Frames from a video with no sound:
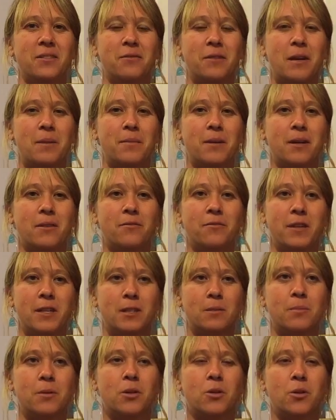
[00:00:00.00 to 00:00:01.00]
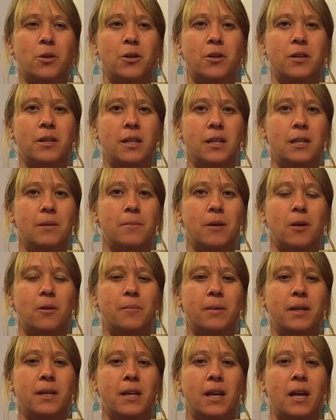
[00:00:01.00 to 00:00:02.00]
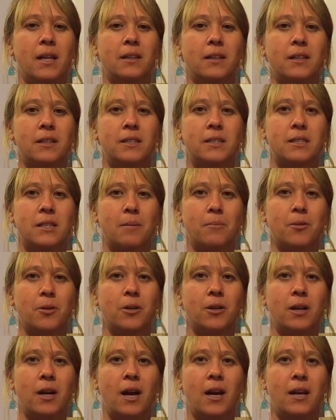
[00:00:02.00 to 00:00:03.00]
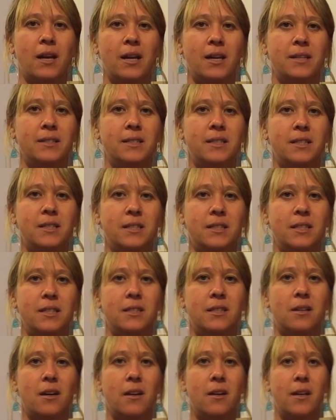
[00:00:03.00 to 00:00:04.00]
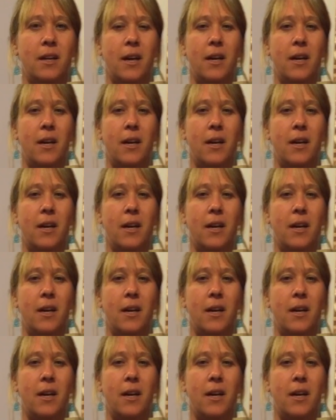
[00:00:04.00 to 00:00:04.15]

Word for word: can find me on Facebook, or you can email me at endlesssummer at a t t dot